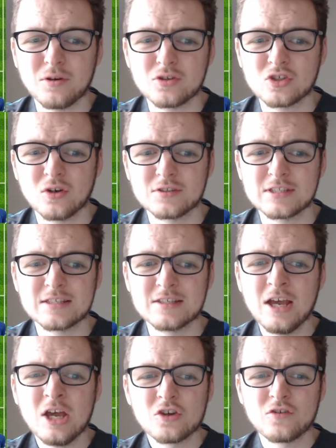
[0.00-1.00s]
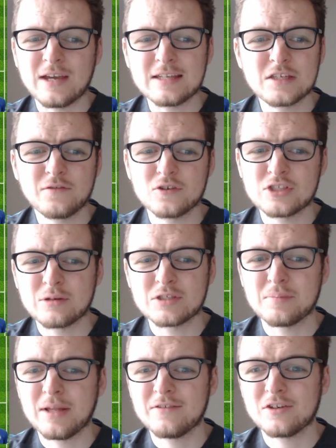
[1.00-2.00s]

He was the A-star